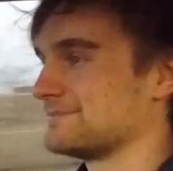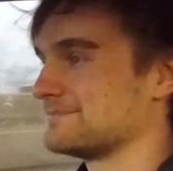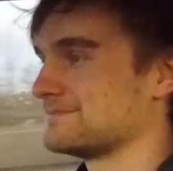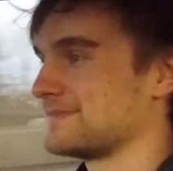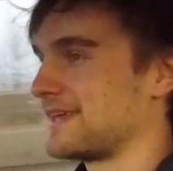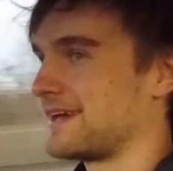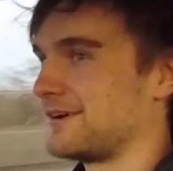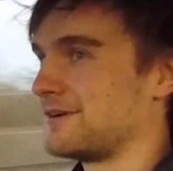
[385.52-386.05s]

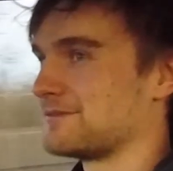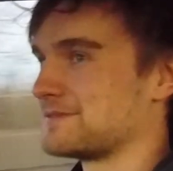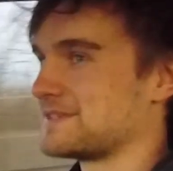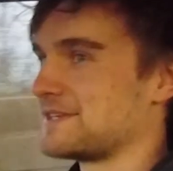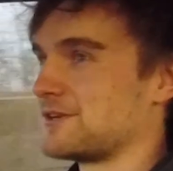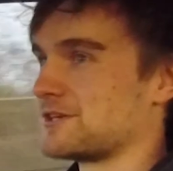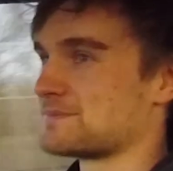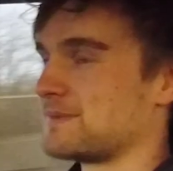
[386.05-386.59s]
yeah,
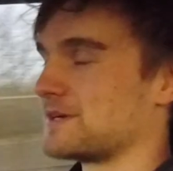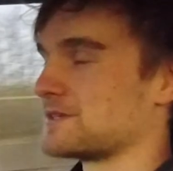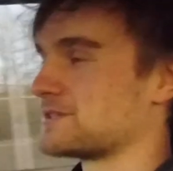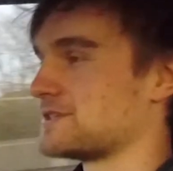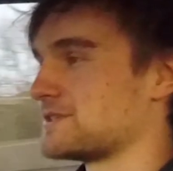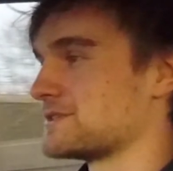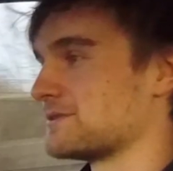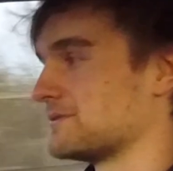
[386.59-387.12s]
obviously not as much
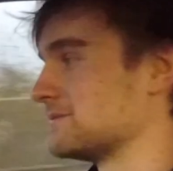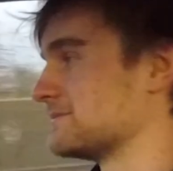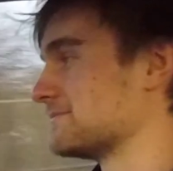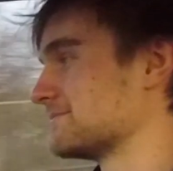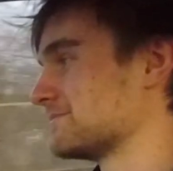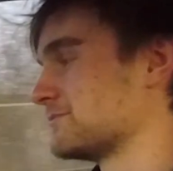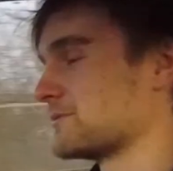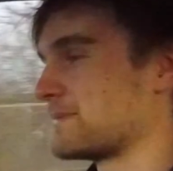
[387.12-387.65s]
as you
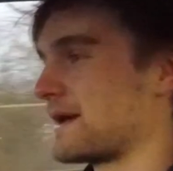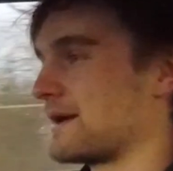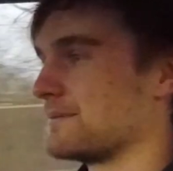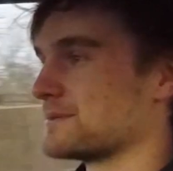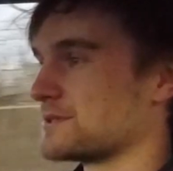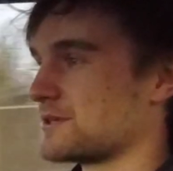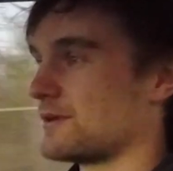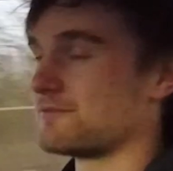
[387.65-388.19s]
would be
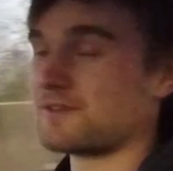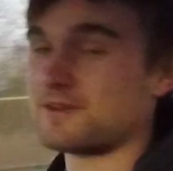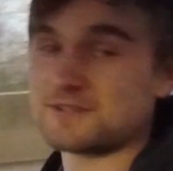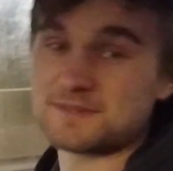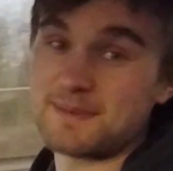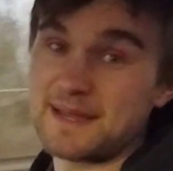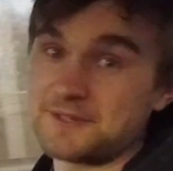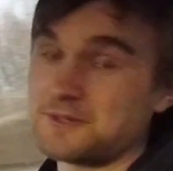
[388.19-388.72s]
able to if it
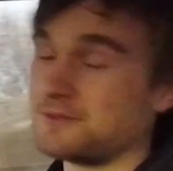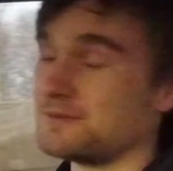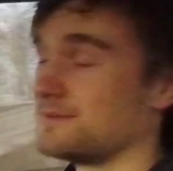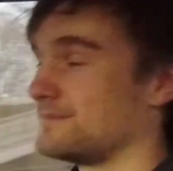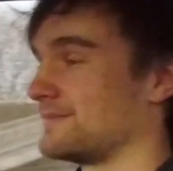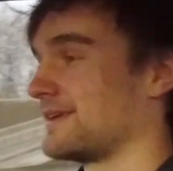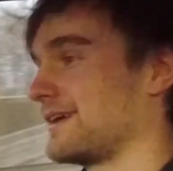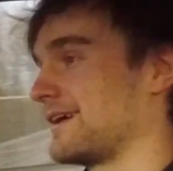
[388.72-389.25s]
was a manual.
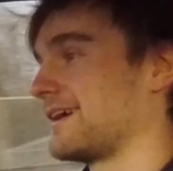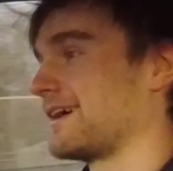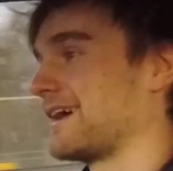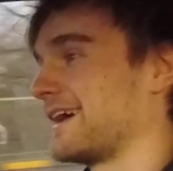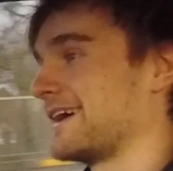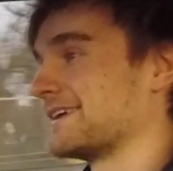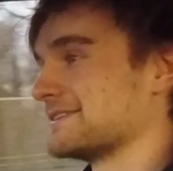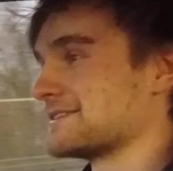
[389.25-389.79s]

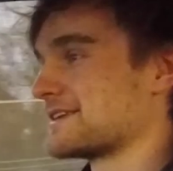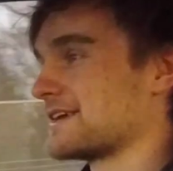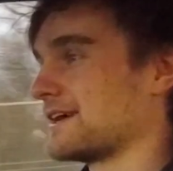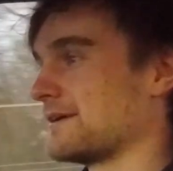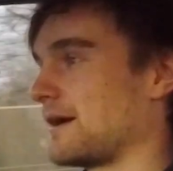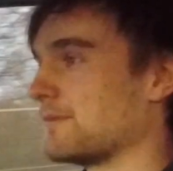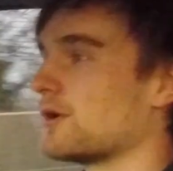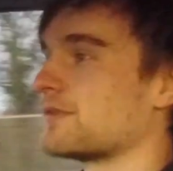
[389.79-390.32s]

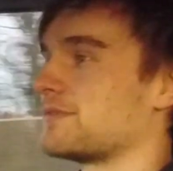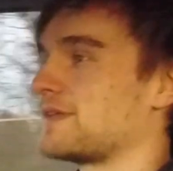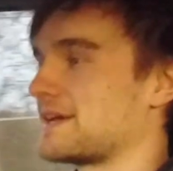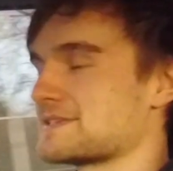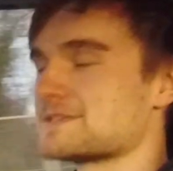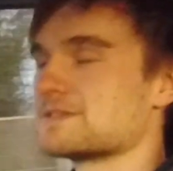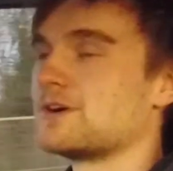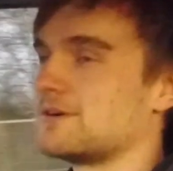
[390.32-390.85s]
And
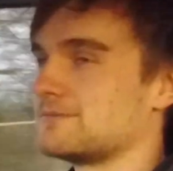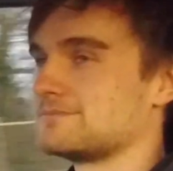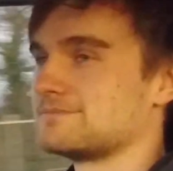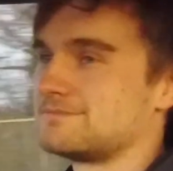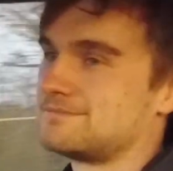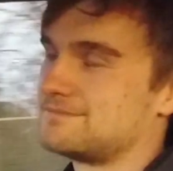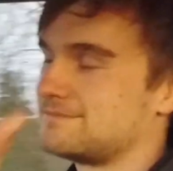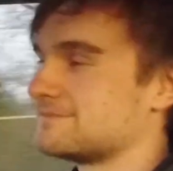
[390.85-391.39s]
that's not
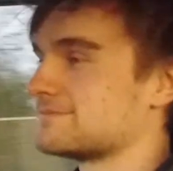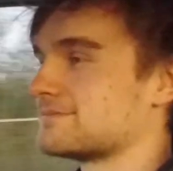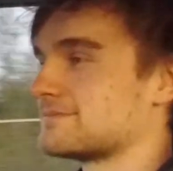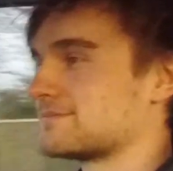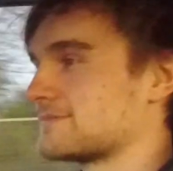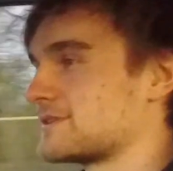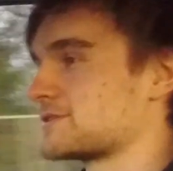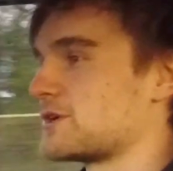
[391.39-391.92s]

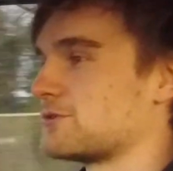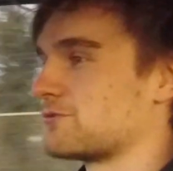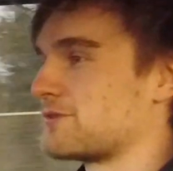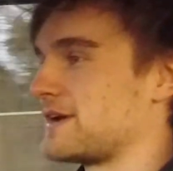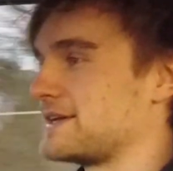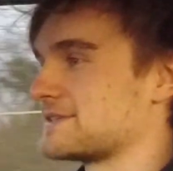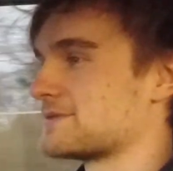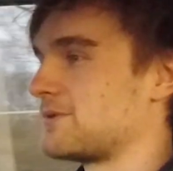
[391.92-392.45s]
the sole
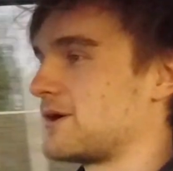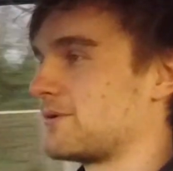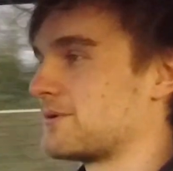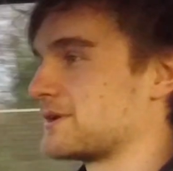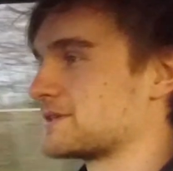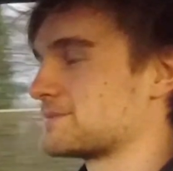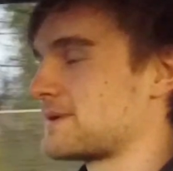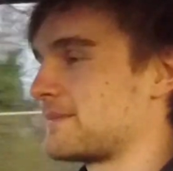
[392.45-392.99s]
reason why I
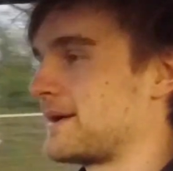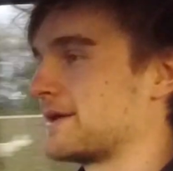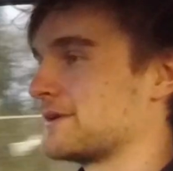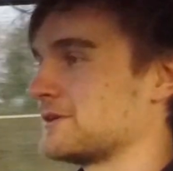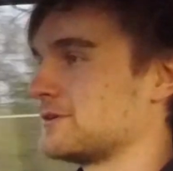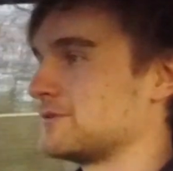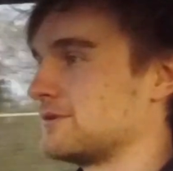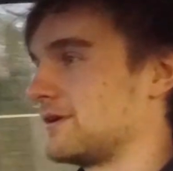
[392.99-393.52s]
want it to be a
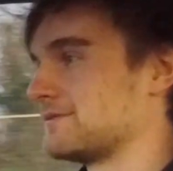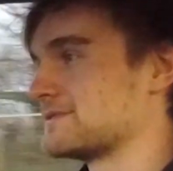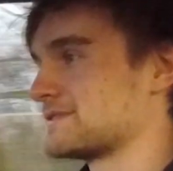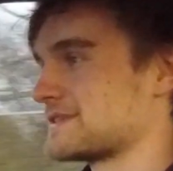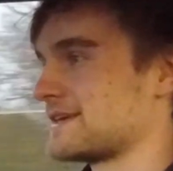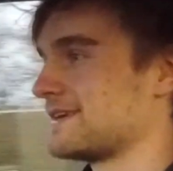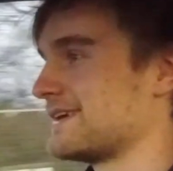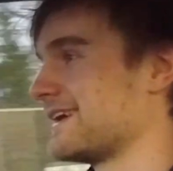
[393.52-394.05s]
manual, obviously.